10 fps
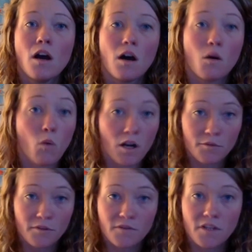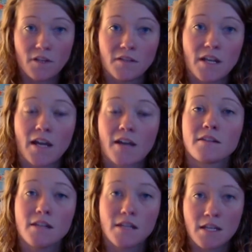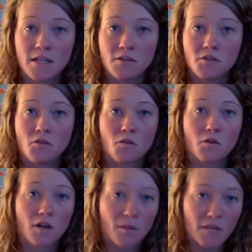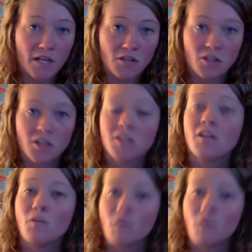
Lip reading: waterproof stuff sacks, and your combination